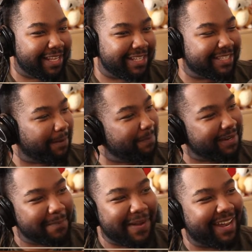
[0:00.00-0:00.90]
Something
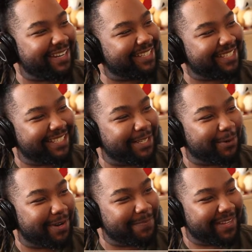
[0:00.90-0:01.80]
about it just doesn't
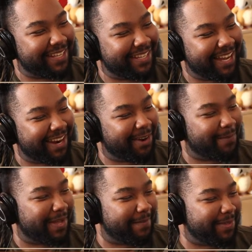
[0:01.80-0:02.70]
grip me. I don't know.
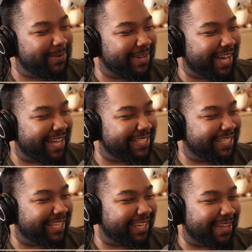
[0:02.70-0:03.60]
Maybe you guys
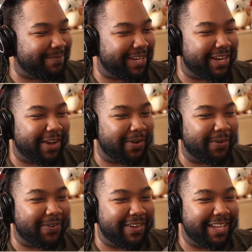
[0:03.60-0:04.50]
can let me
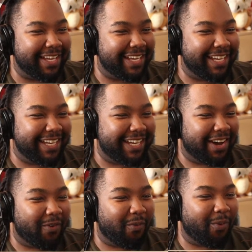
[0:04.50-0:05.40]
know
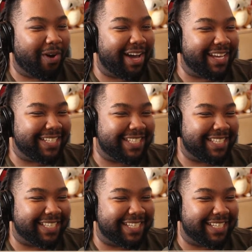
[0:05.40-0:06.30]
what
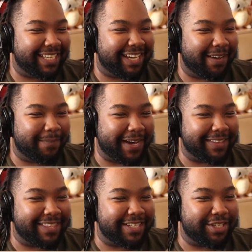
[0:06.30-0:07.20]

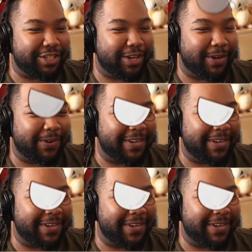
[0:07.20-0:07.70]
about this show